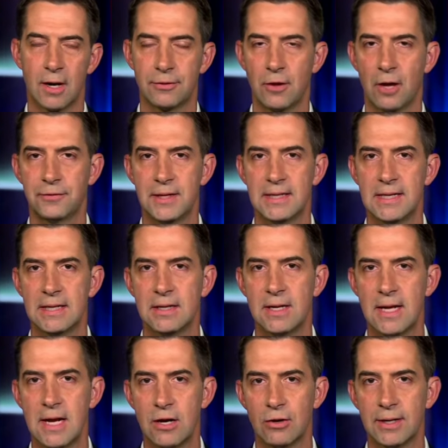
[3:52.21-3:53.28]
I thought they needed
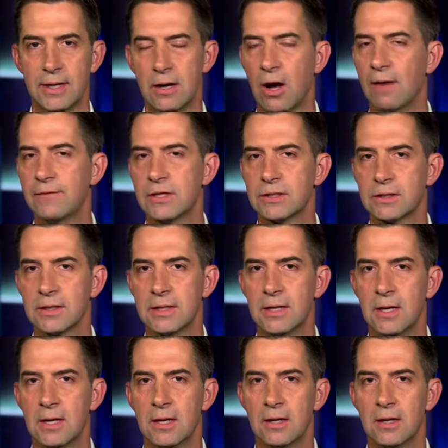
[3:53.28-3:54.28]
to hear it. And obviously,